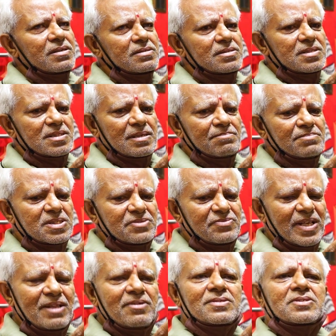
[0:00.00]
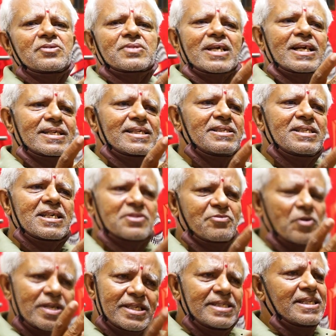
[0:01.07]
12 to 13 years,
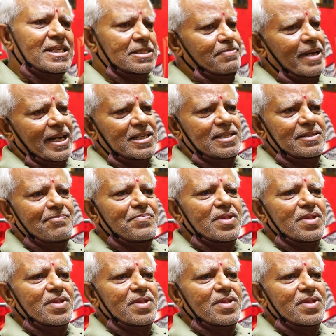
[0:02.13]
14 years back,